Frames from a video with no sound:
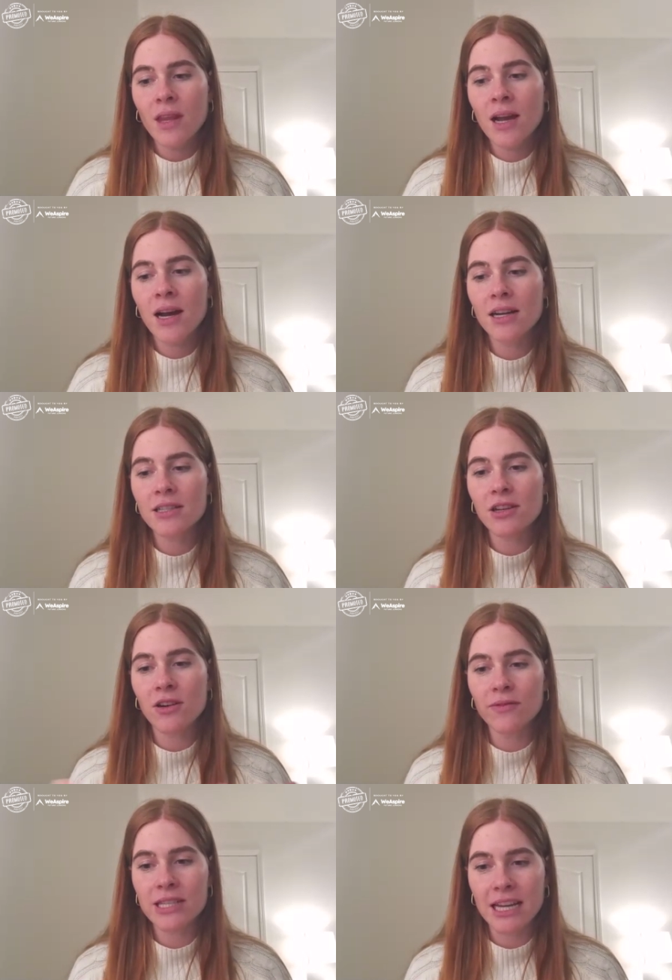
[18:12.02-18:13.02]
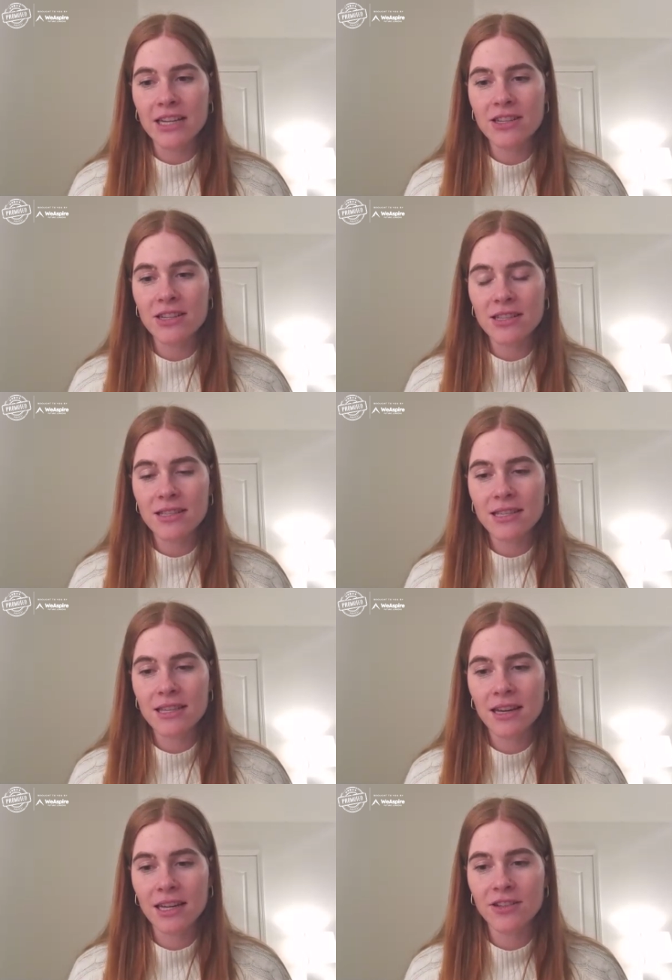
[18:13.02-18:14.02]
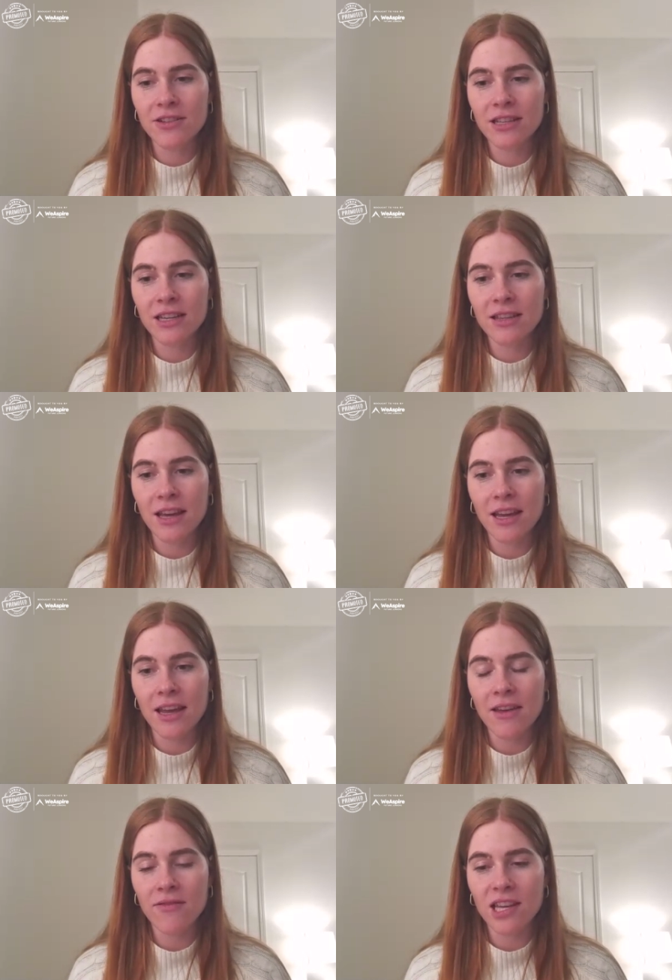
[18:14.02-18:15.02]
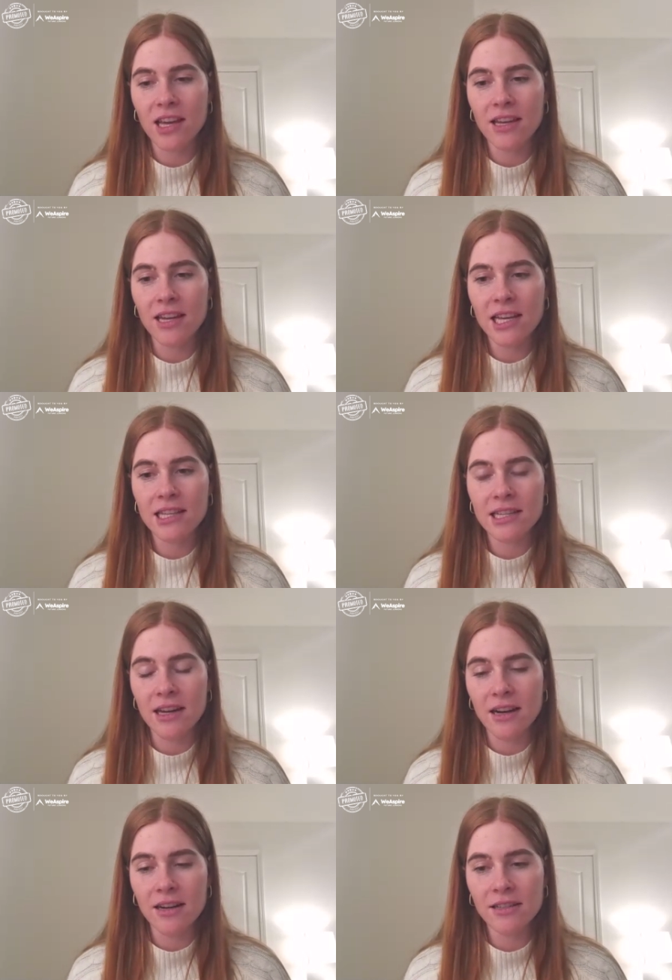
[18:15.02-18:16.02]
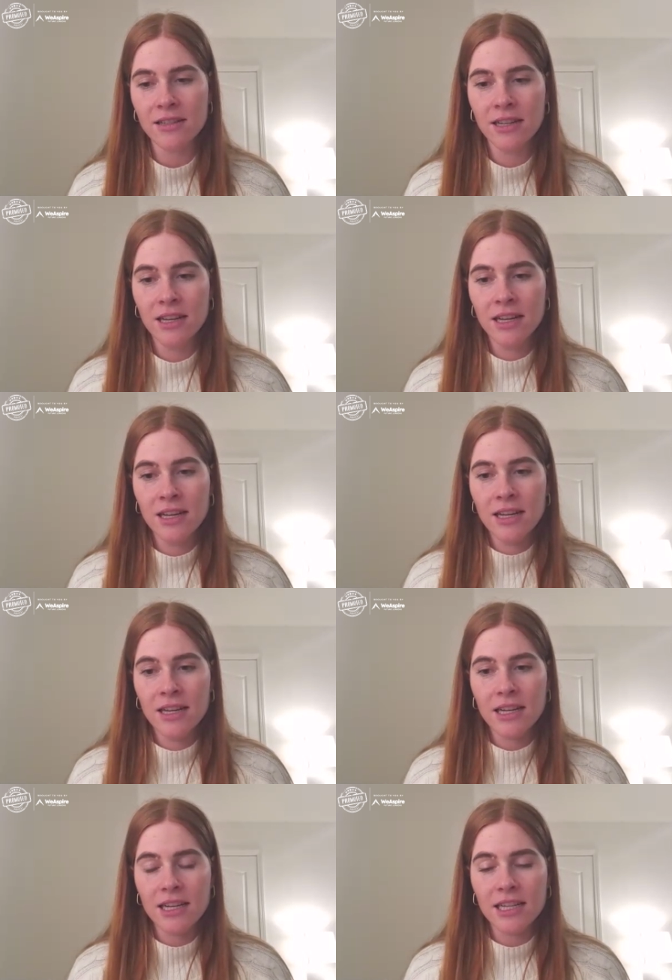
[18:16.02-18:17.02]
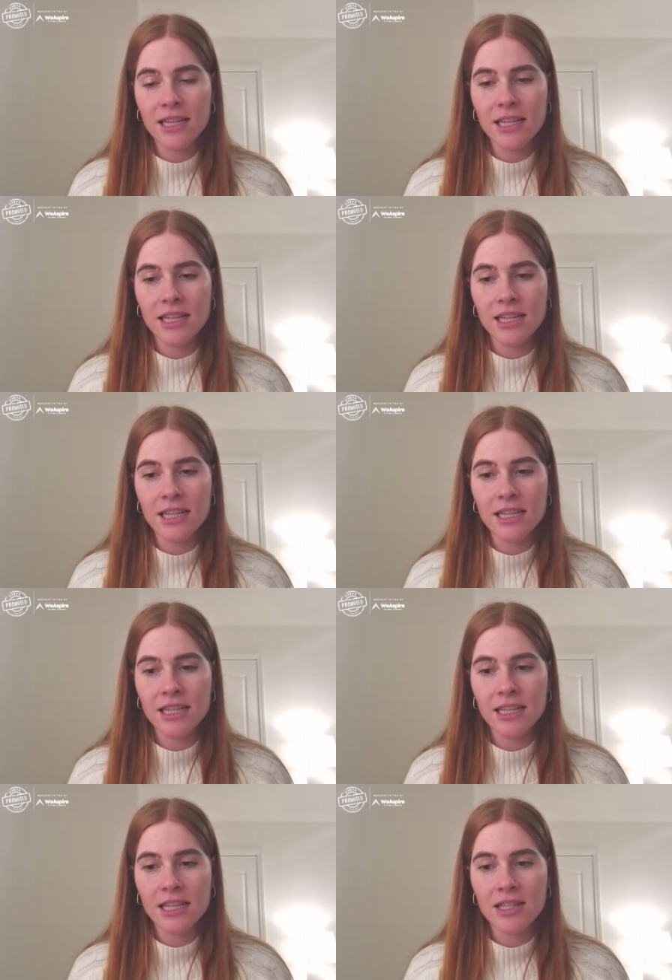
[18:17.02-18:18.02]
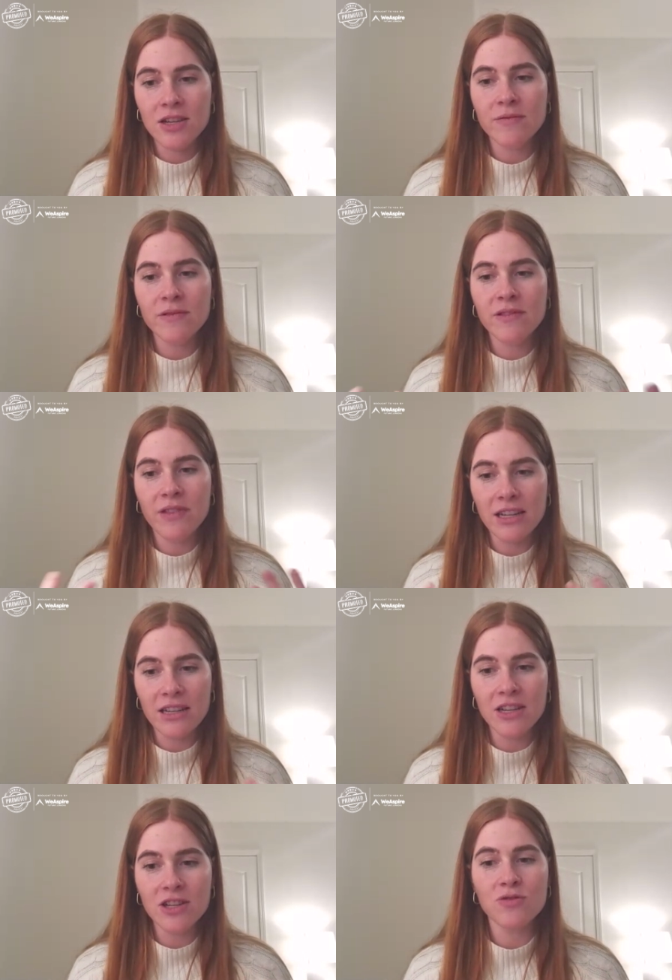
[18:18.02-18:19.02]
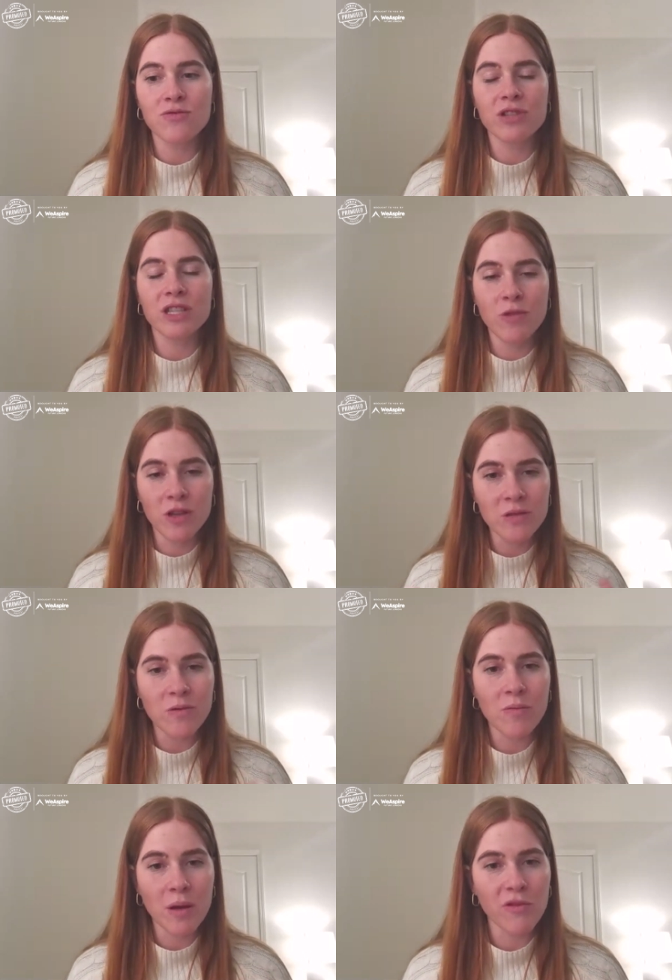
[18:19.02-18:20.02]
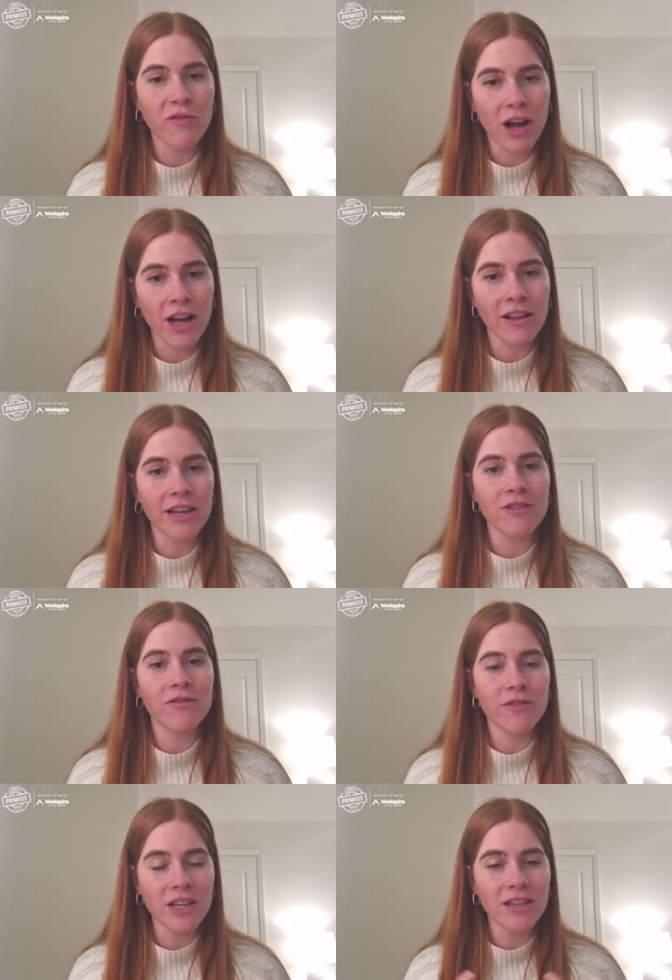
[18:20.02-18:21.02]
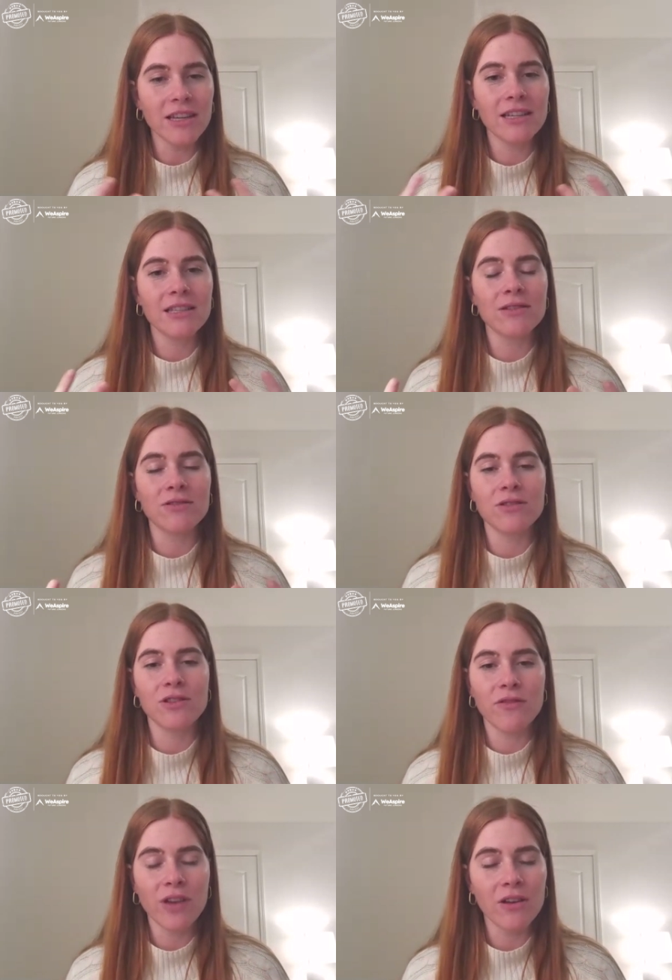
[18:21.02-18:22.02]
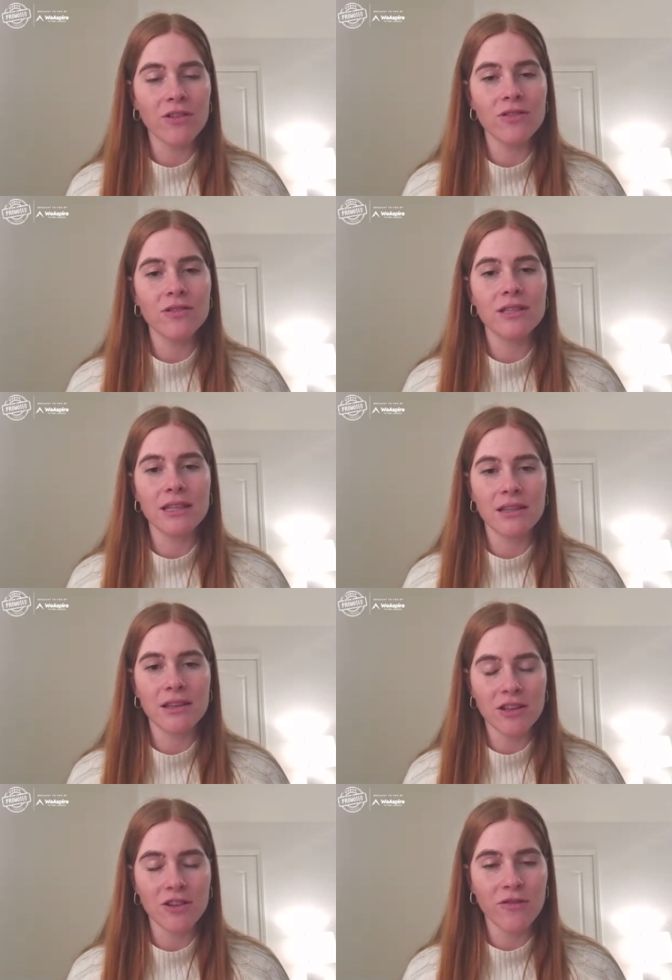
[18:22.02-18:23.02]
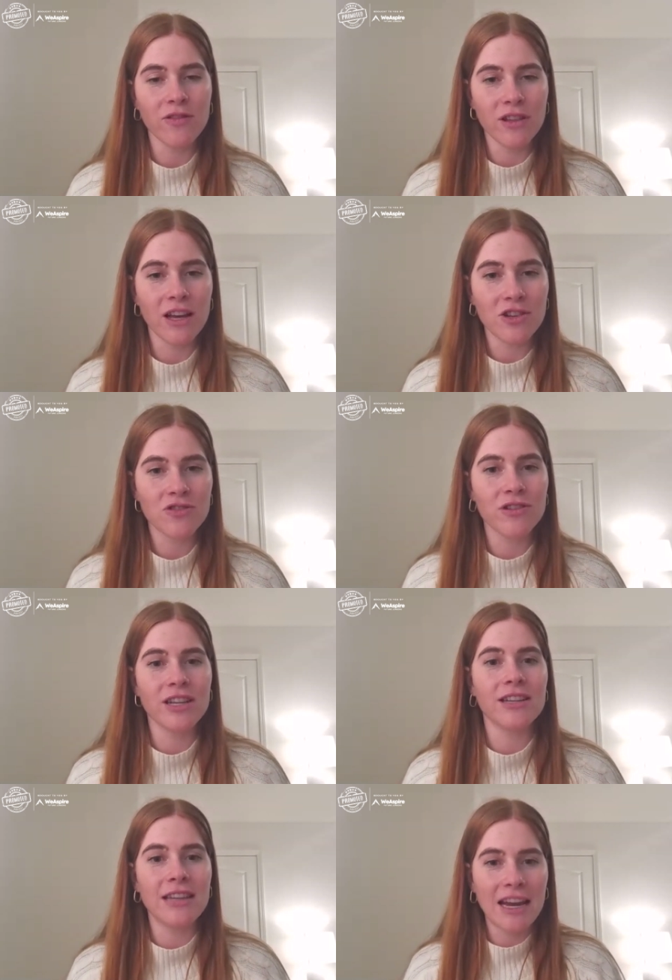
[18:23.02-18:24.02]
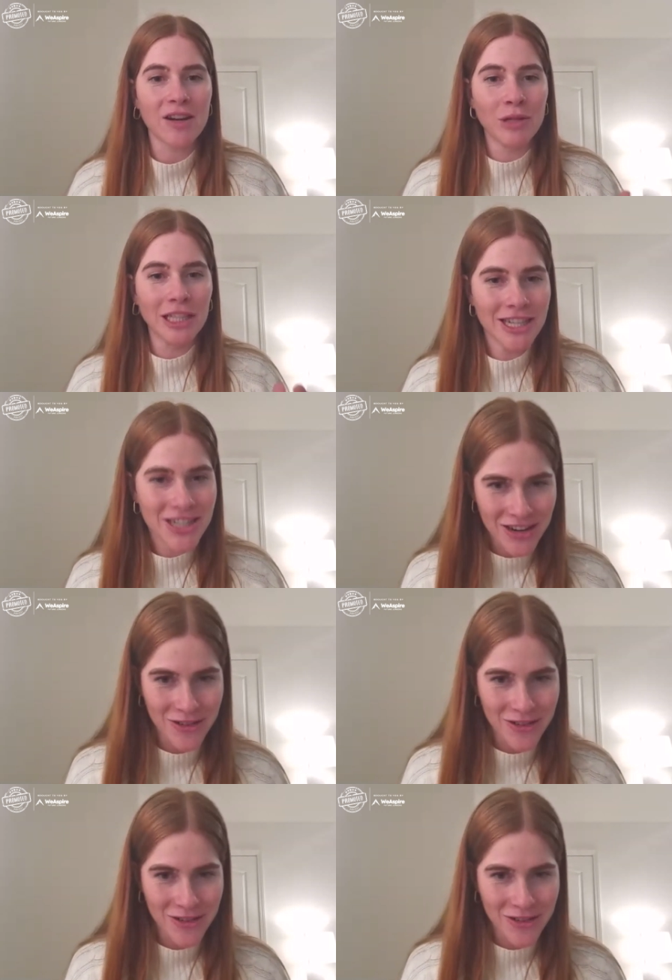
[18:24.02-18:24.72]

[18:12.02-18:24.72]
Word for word: hard conversations, I don't think they ever get easier uh, in terms of that initial response when people violate your feelings or your values and, and you feel that triggered animalish